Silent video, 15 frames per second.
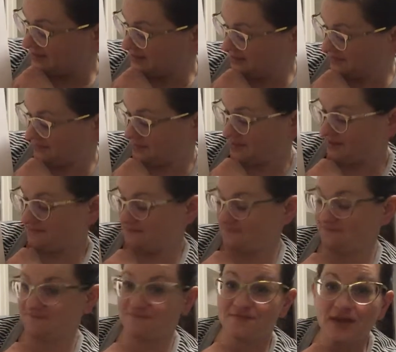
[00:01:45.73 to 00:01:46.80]
is my
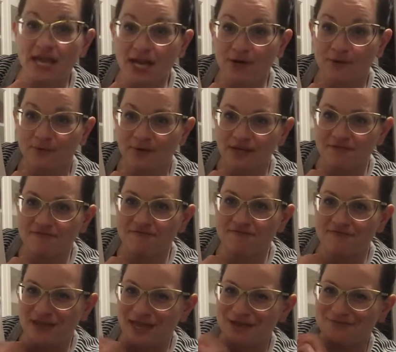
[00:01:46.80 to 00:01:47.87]
very
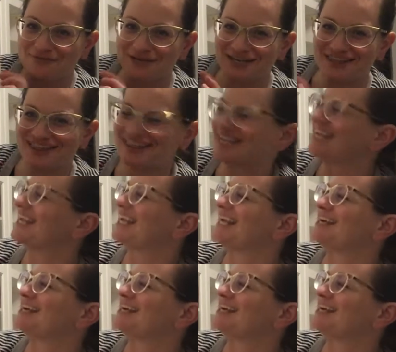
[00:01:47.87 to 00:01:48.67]
favorite thing.